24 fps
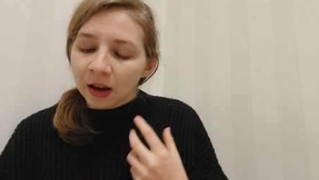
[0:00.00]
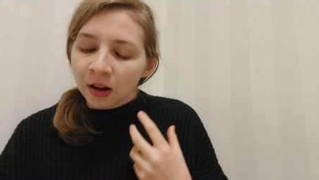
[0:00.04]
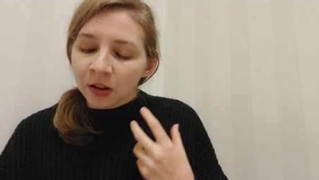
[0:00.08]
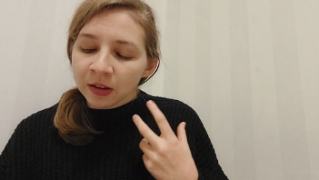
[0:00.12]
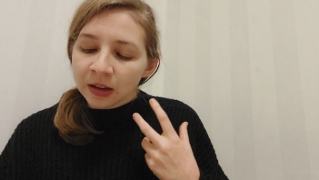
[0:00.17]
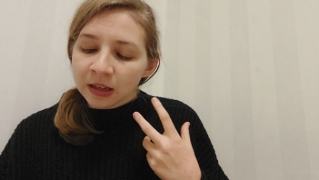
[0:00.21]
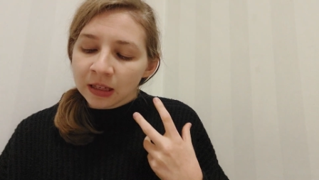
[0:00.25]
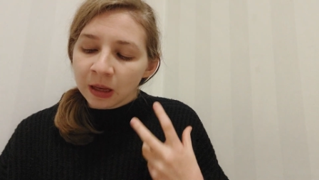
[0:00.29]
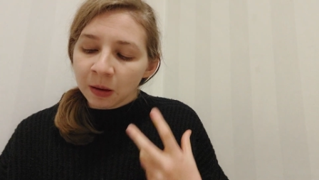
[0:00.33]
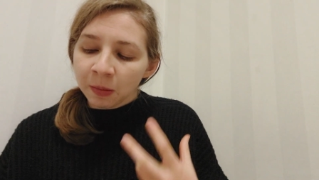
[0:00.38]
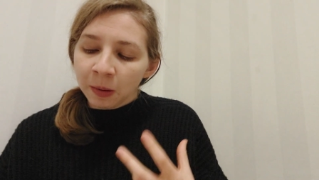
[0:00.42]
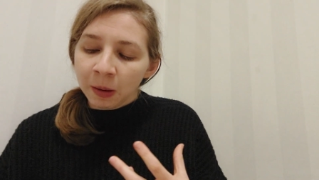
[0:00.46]

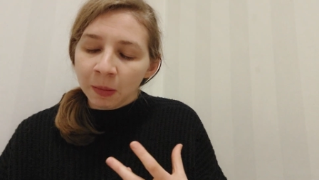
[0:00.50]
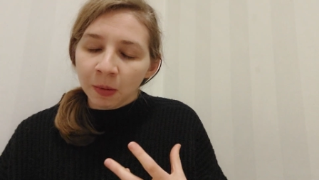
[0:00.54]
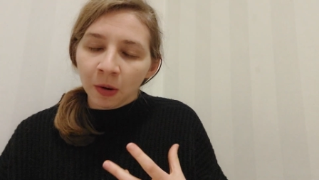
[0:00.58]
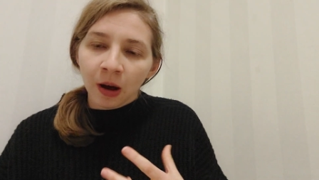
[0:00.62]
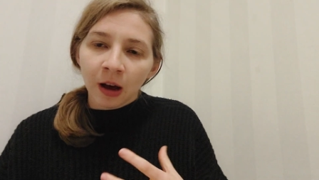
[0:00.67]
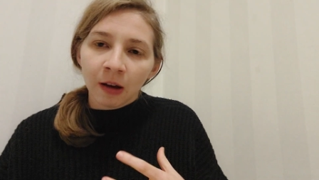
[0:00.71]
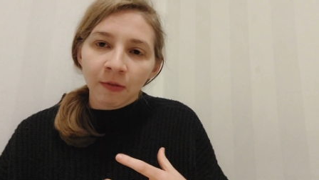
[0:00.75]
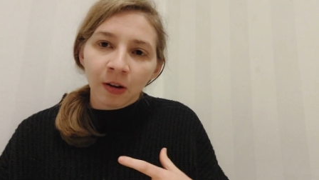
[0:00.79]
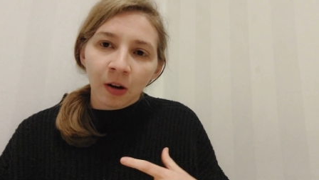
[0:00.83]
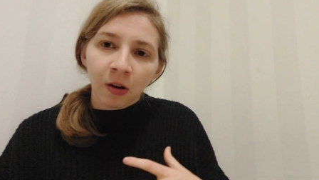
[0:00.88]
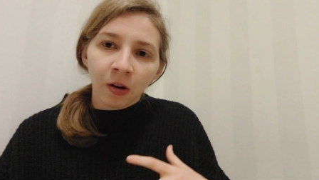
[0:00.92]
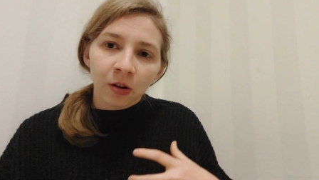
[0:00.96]
autistic people
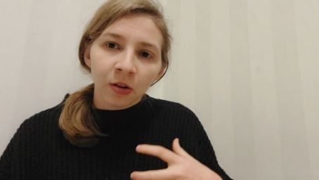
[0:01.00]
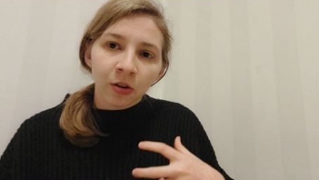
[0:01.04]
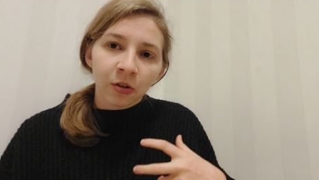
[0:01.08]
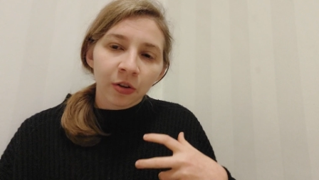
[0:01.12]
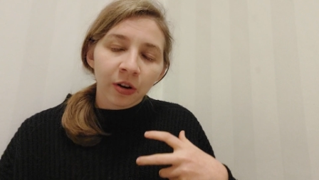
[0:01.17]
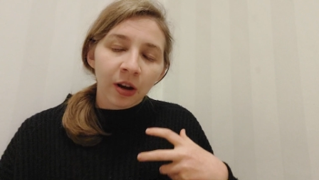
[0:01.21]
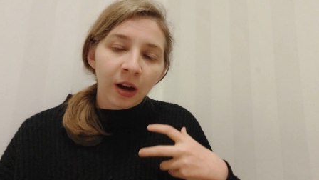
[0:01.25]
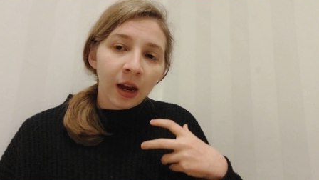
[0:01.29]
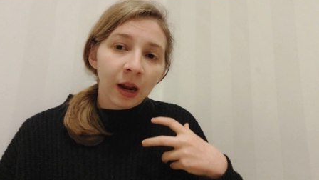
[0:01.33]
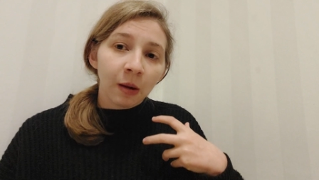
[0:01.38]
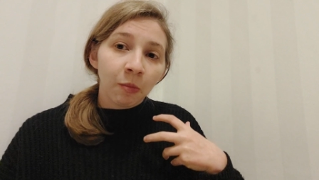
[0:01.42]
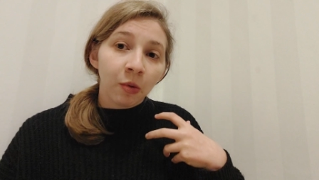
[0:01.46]
have a harder
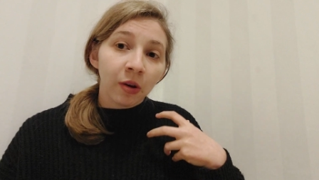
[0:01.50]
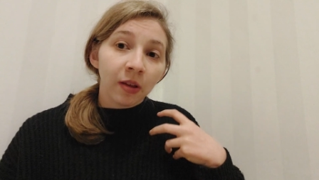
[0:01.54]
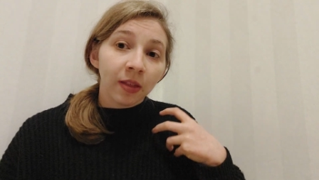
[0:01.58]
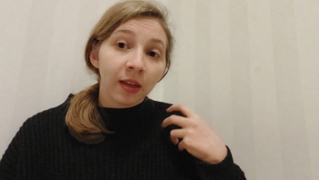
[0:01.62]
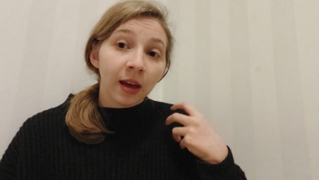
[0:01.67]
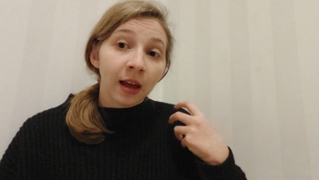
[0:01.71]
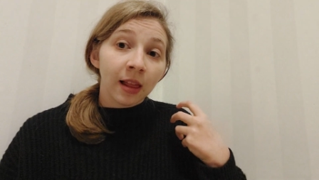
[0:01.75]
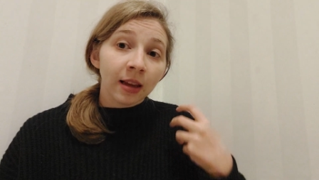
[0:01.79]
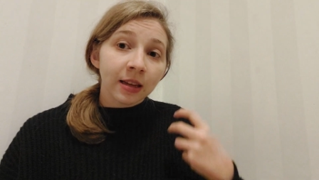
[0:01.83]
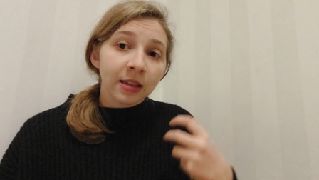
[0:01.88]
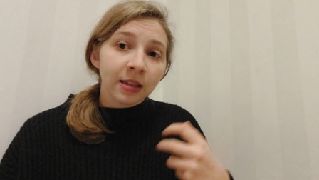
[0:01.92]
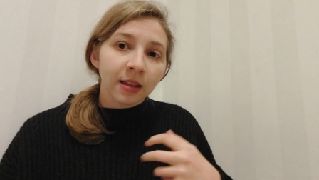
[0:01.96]
time with
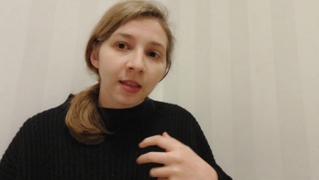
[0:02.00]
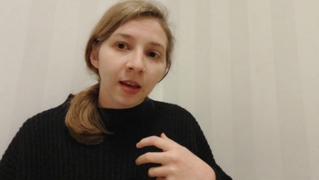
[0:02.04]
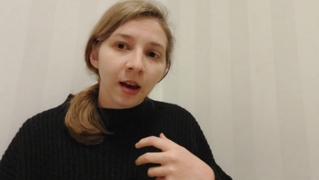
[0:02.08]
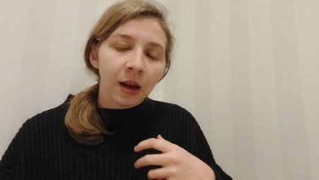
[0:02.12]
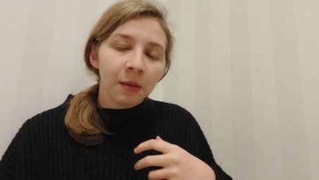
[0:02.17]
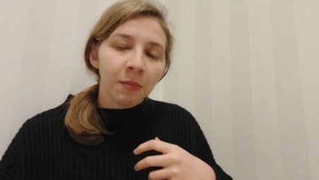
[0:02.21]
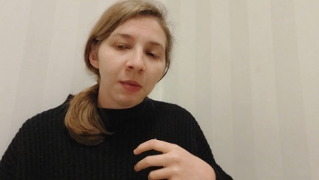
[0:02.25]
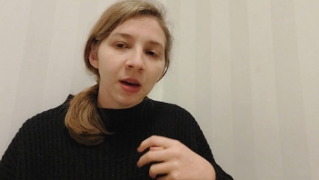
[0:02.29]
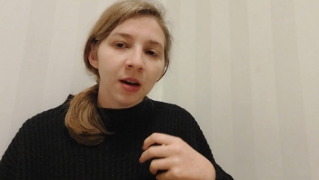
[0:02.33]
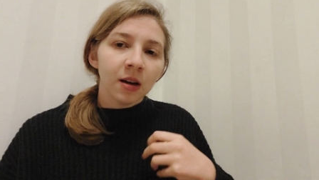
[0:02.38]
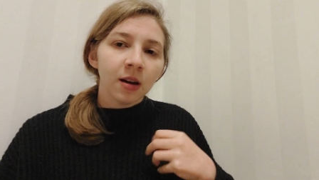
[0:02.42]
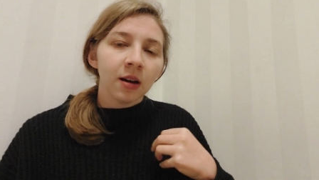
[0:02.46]

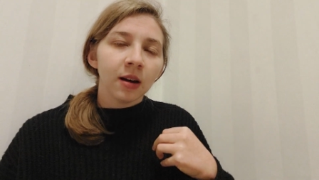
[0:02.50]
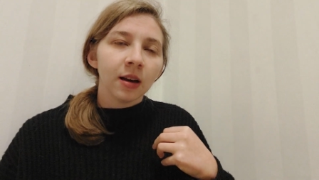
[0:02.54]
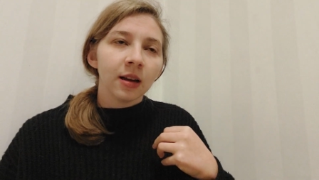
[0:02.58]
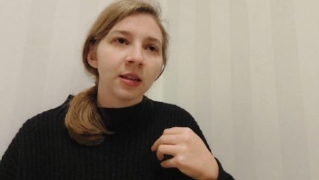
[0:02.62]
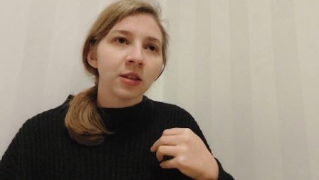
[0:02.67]
alexithymia,